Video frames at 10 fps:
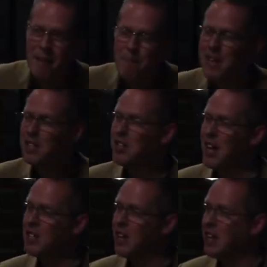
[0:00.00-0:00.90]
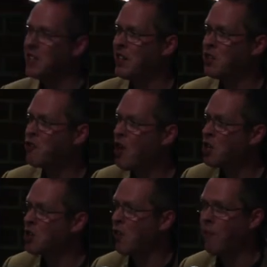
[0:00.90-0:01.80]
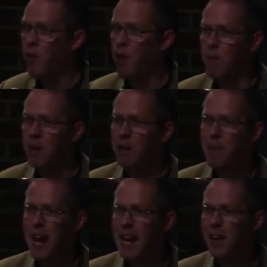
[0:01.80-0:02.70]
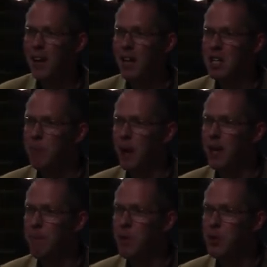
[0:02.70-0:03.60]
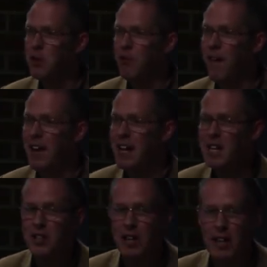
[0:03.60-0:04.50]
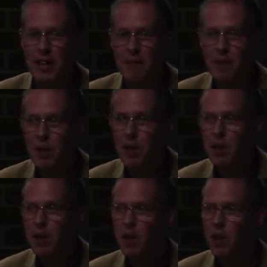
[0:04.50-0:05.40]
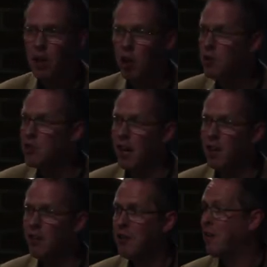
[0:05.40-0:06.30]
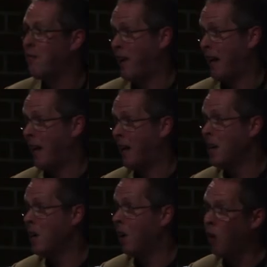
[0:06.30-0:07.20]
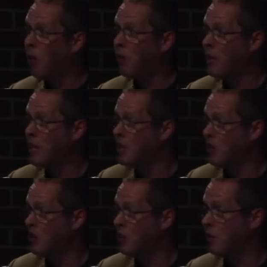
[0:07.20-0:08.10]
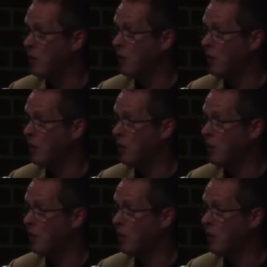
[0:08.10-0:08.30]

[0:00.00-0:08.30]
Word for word: metadata is in a structured form that can be analyzed by computers very easily. Content, frankly, often isn't.